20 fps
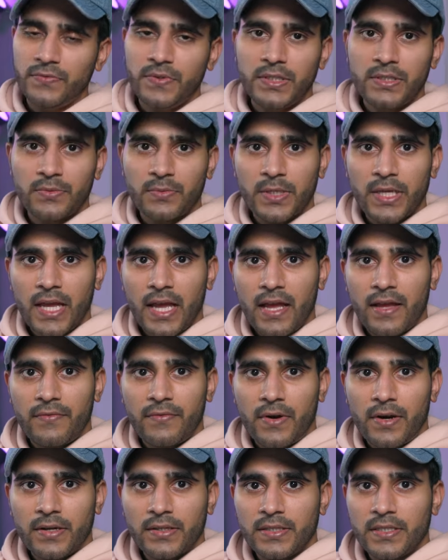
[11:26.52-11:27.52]
feature we have
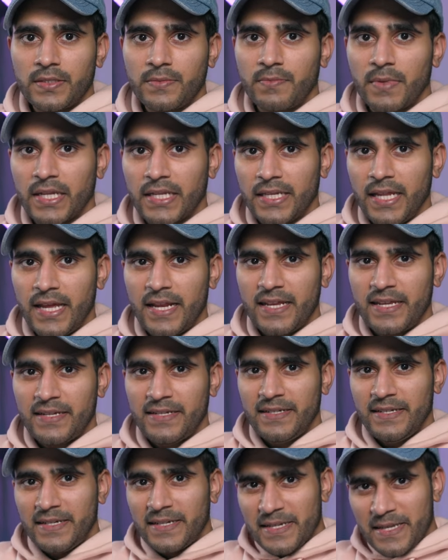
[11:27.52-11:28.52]
are these magnetic
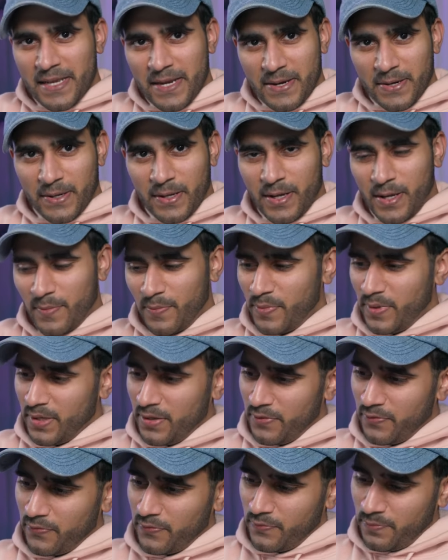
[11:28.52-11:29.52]
ear cup
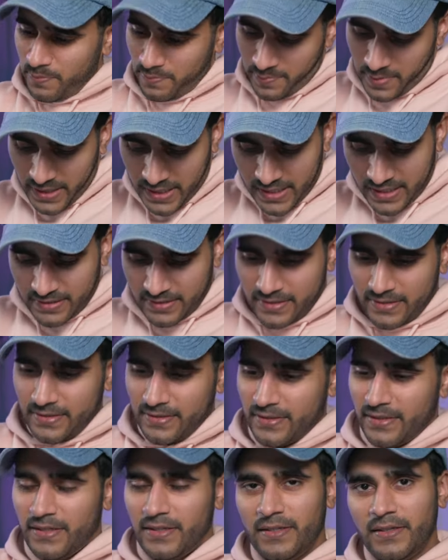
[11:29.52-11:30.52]
plates
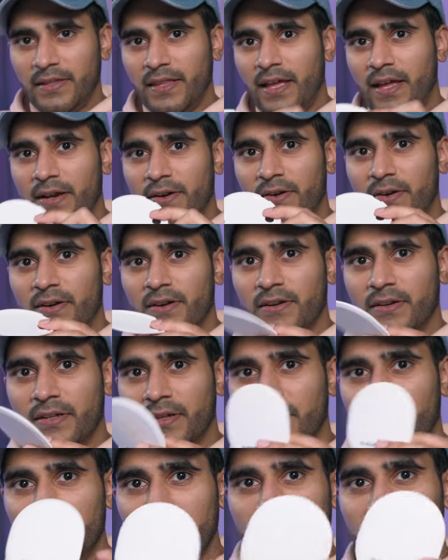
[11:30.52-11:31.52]
that are
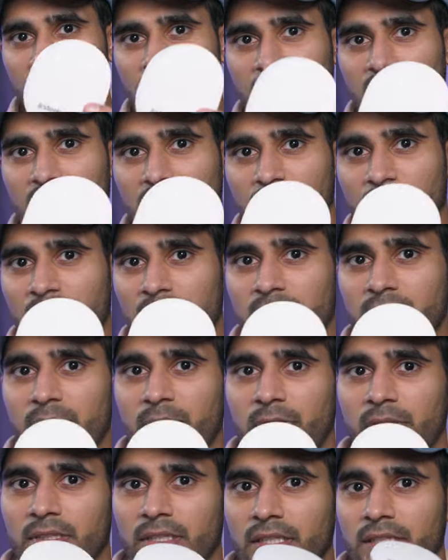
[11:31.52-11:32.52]
completely customizable